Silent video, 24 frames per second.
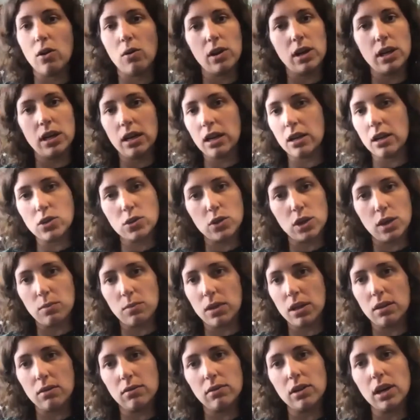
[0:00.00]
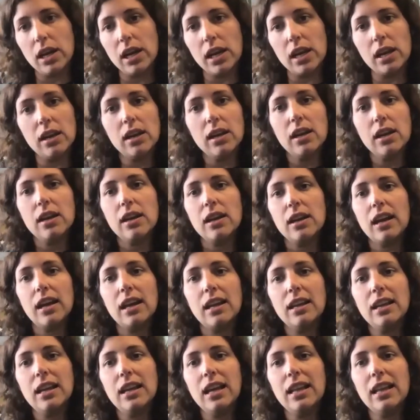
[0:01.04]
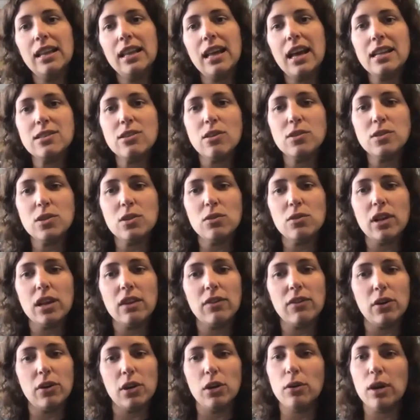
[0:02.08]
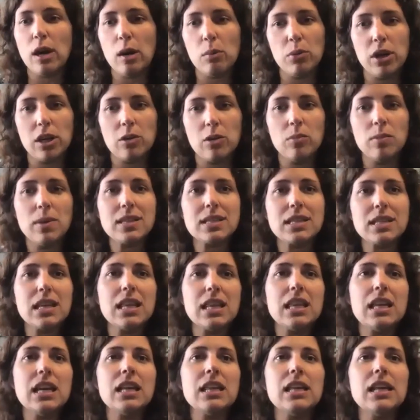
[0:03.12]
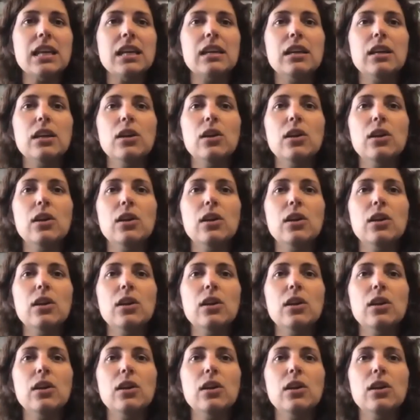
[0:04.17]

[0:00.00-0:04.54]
happiness cannot be contingent on whether or not they're going to get treatment, right?